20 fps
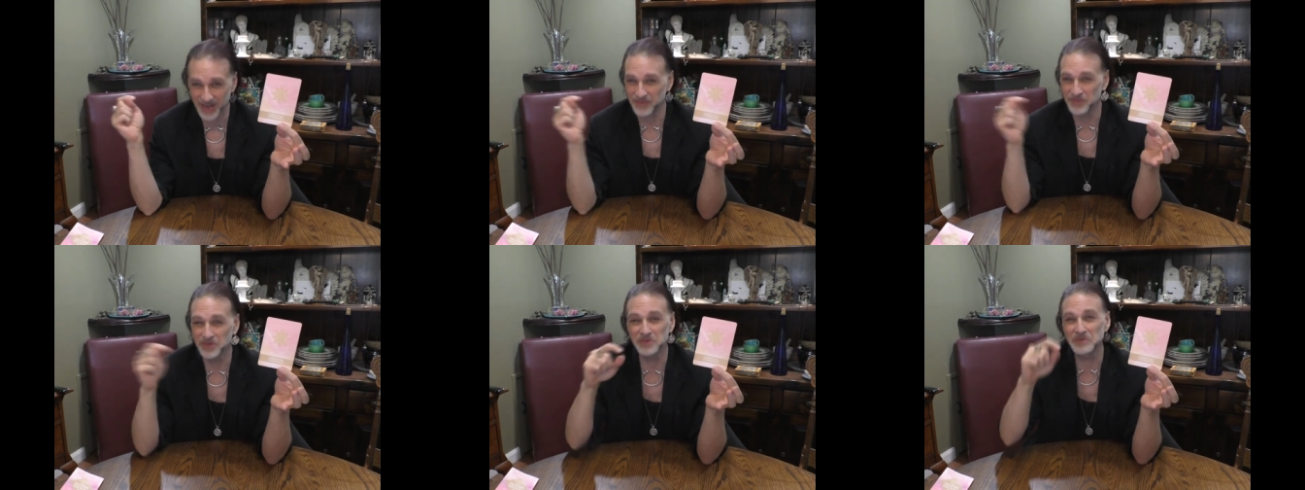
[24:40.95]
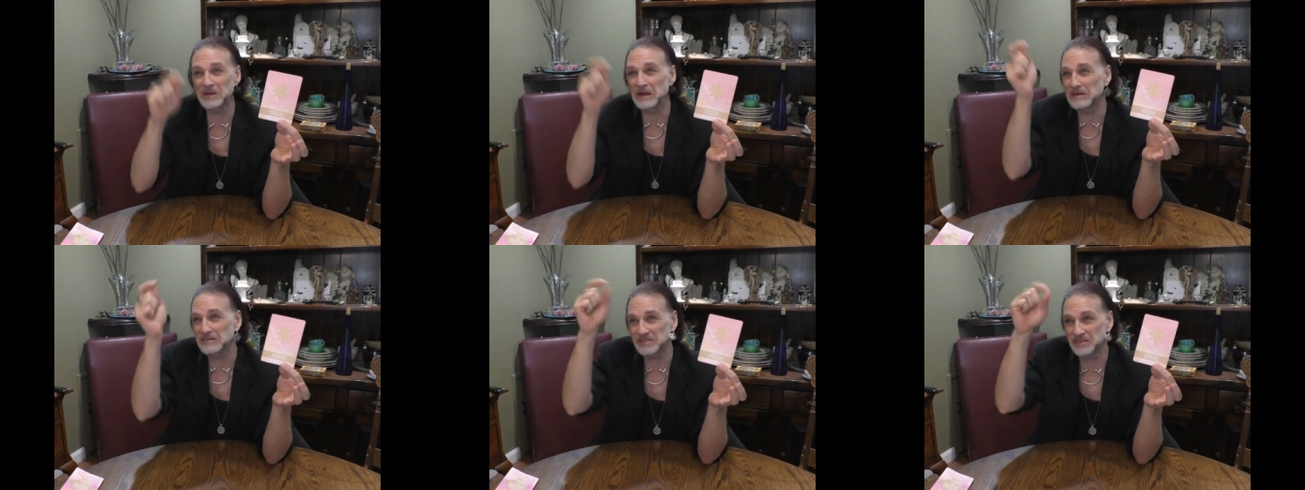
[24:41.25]
I even
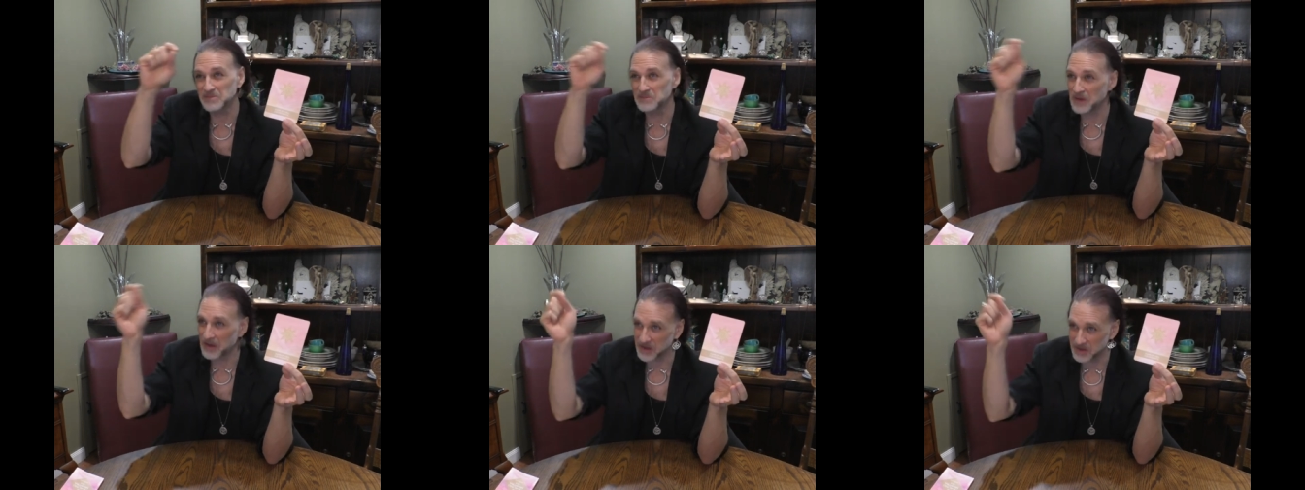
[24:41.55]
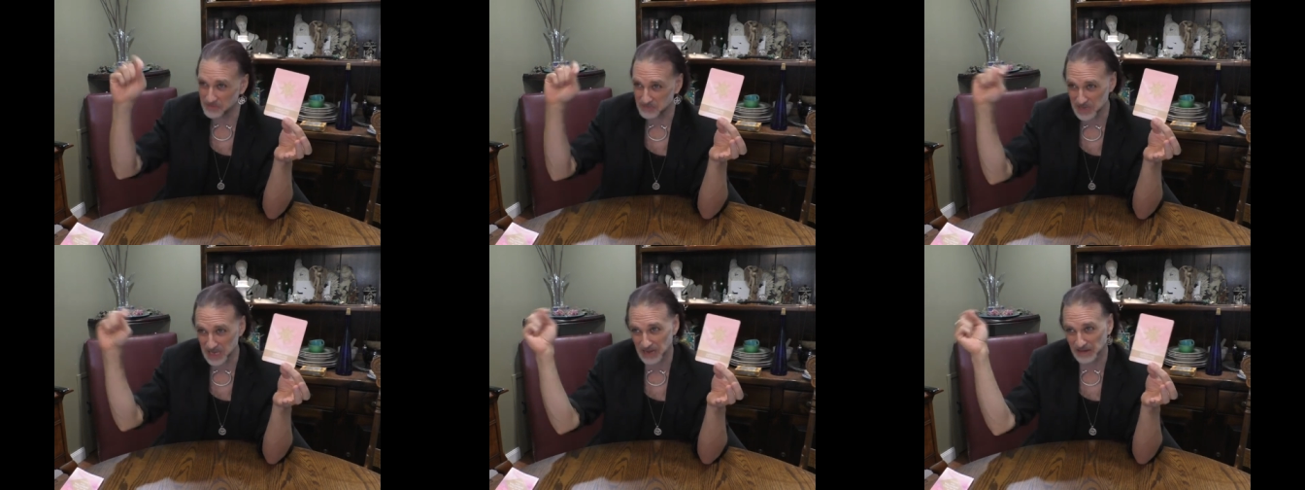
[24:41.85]
wrote them
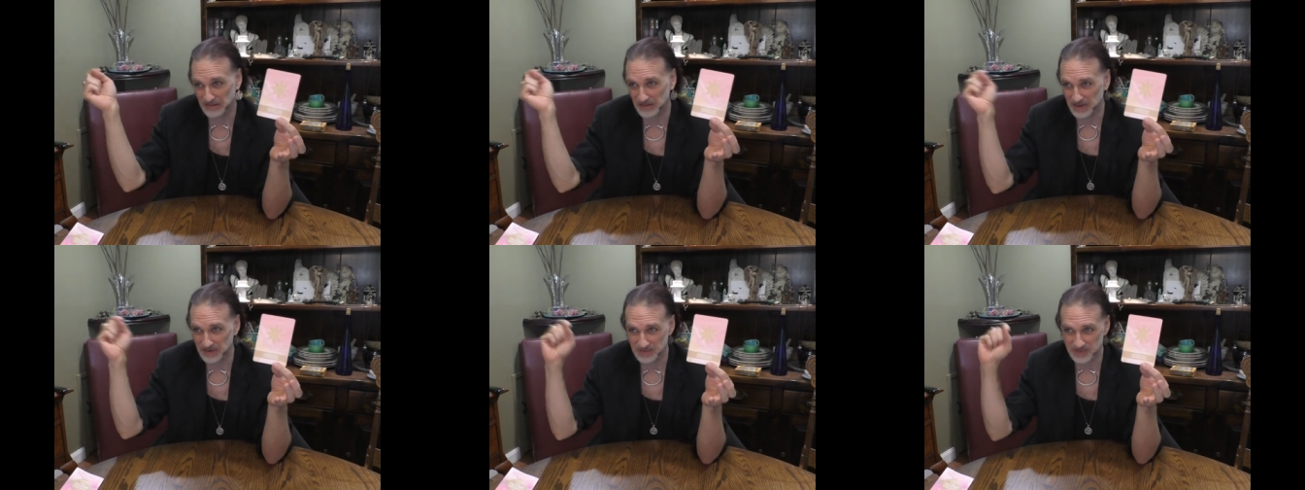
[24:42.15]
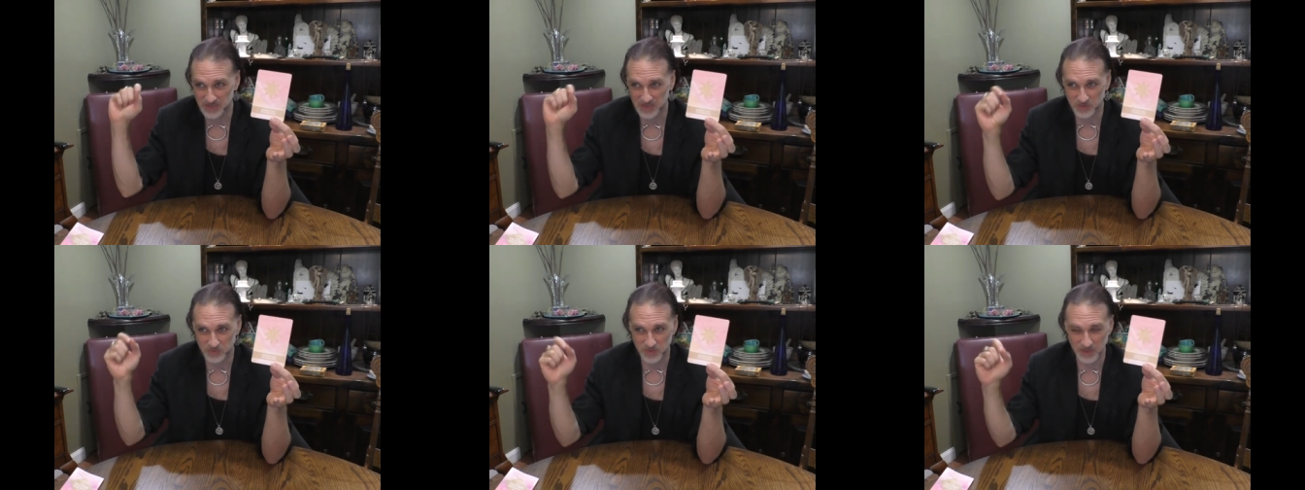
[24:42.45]
on
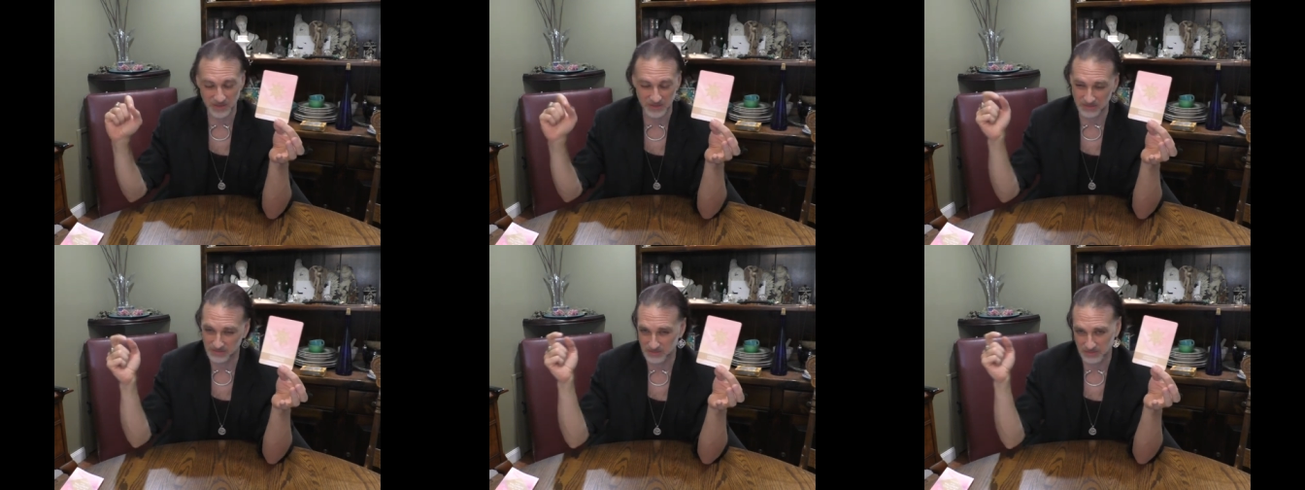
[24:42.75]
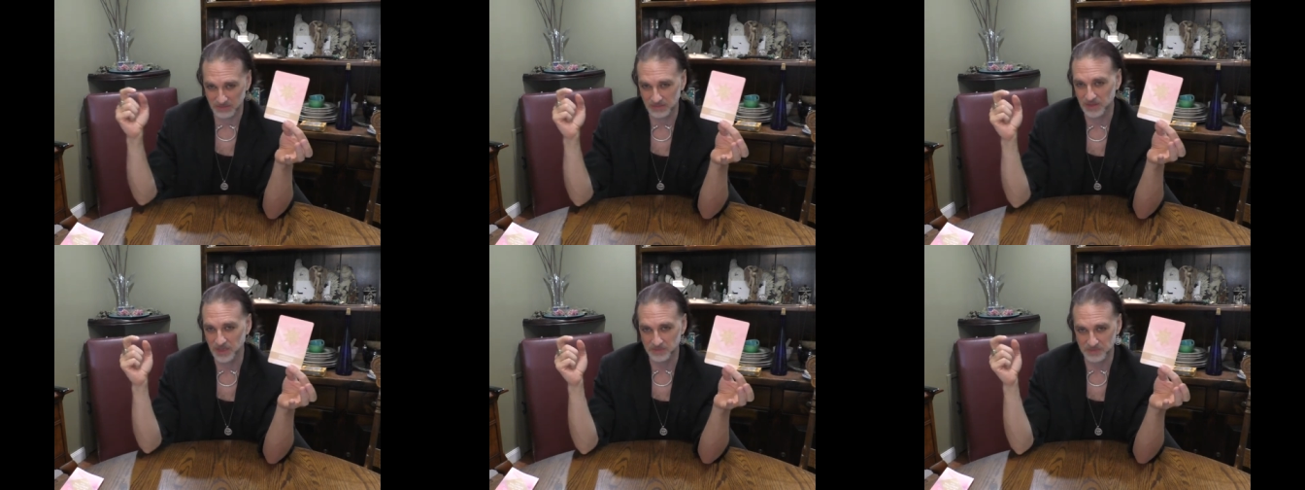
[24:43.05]
mirrors with
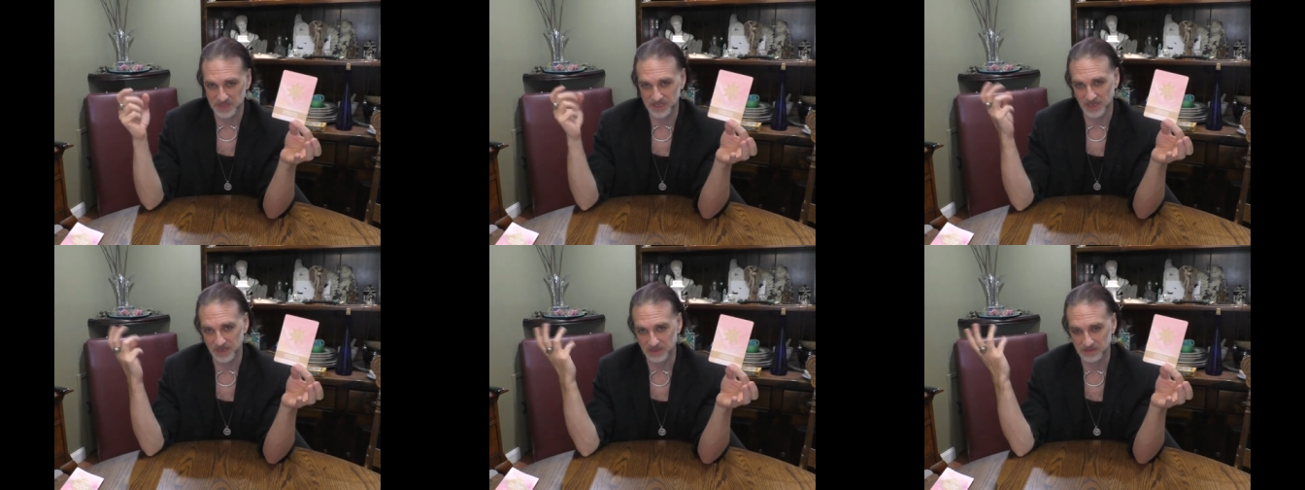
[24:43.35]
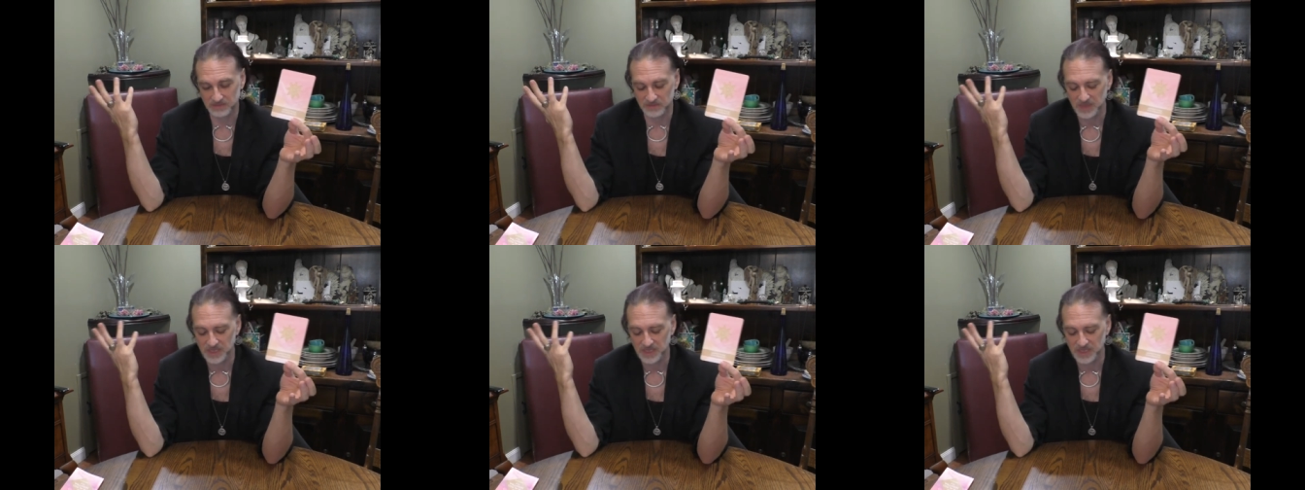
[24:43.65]
lipstick.